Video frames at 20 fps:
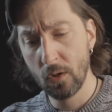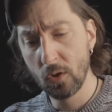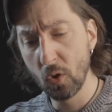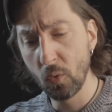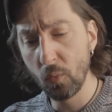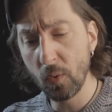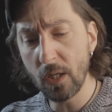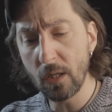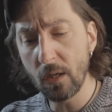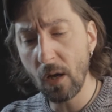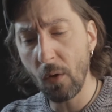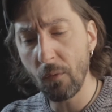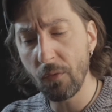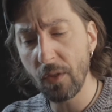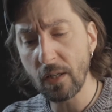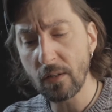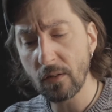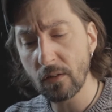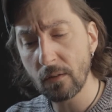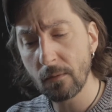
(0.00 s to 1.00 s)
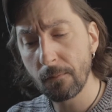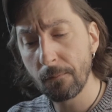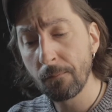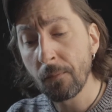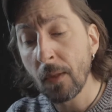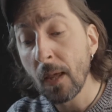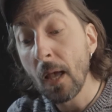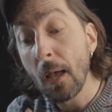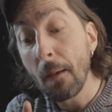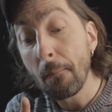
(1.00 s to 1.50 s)
do we know this?"
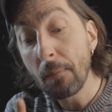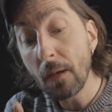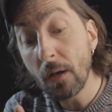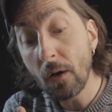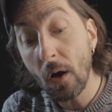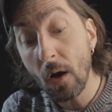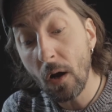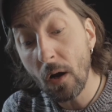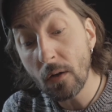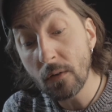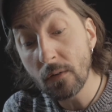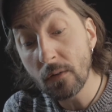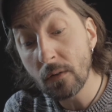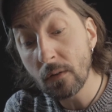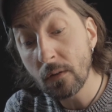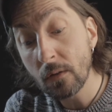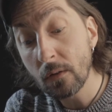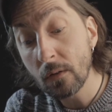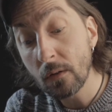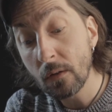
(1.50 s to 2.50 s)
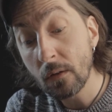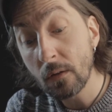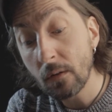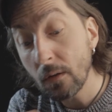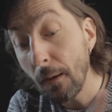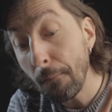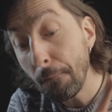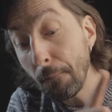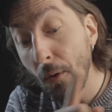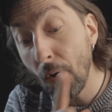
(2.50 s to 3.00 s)
"Because
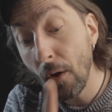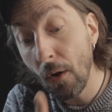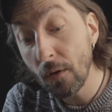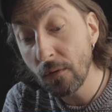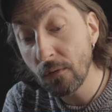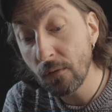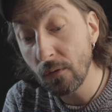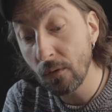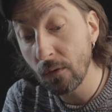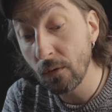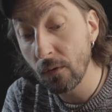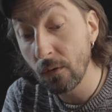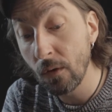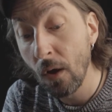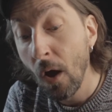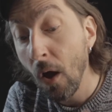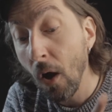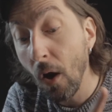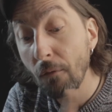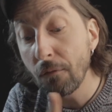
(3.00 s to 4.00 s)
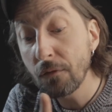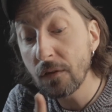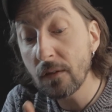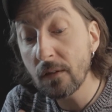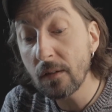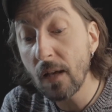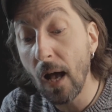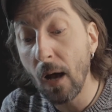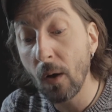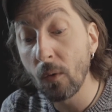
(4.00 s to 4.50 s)
a person of
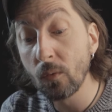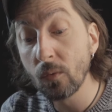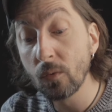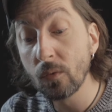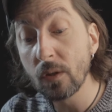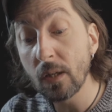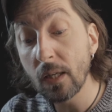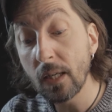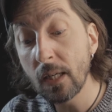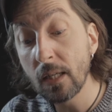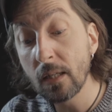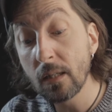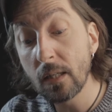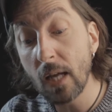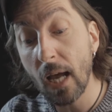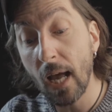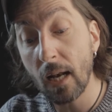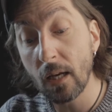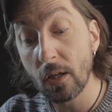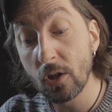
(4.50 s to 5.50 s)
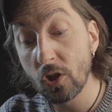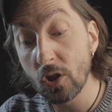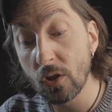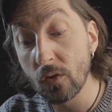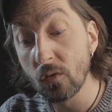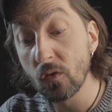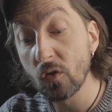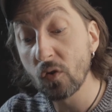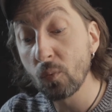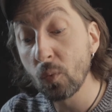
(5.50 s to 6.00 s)
sound
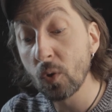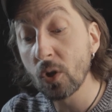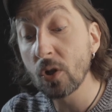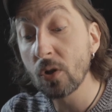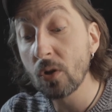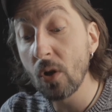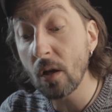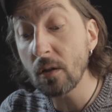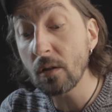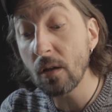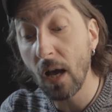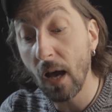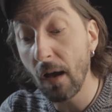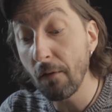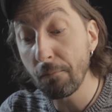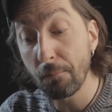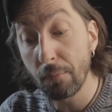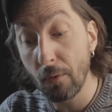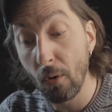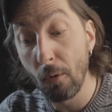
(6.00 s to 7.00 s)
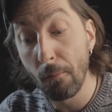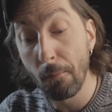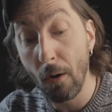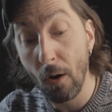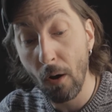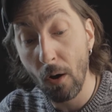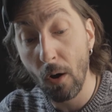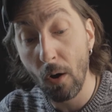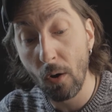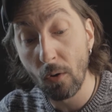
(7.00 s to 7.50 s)
intelligence would not have
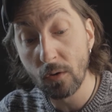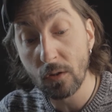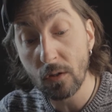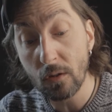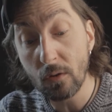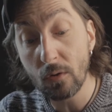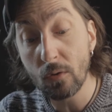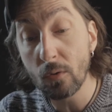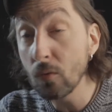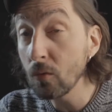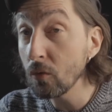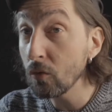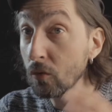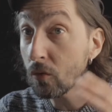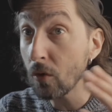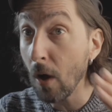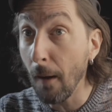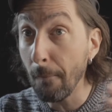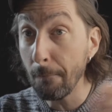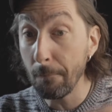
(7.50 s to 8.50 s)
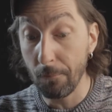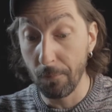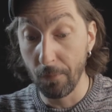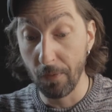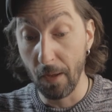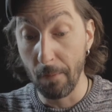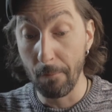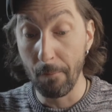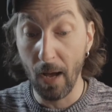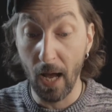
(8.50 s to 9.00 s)
proposed to rob
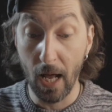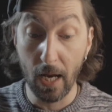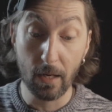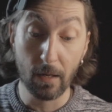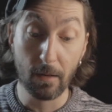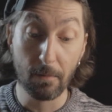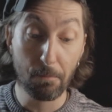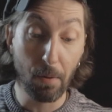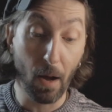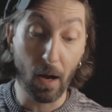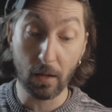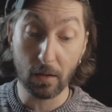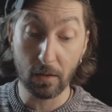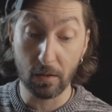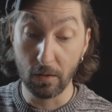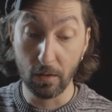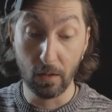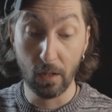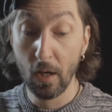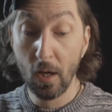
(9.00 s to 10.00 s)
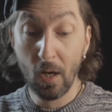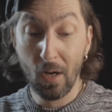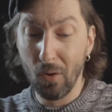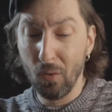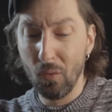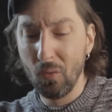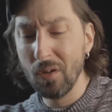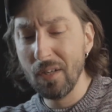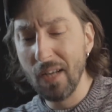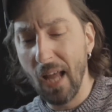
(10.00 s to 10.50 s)
the man Buckner,
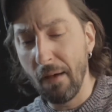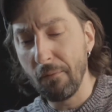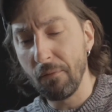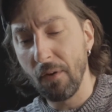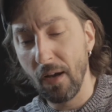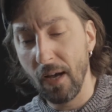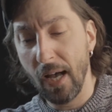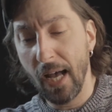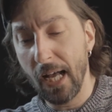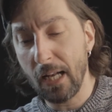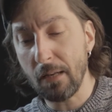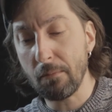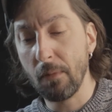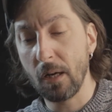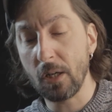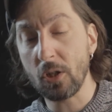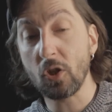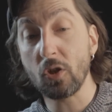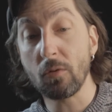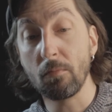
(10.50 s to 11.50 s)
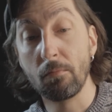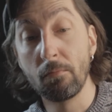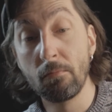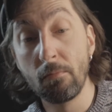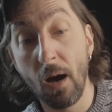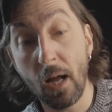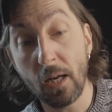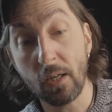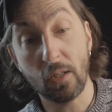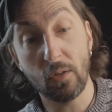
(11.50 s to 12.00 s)
who never had much
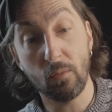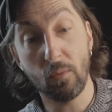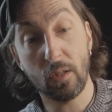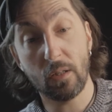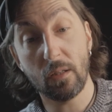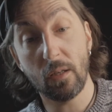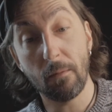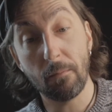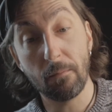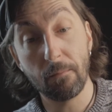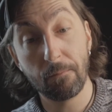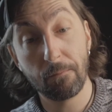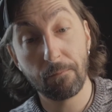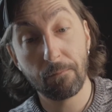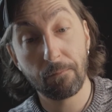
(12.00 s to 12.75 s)
money with him.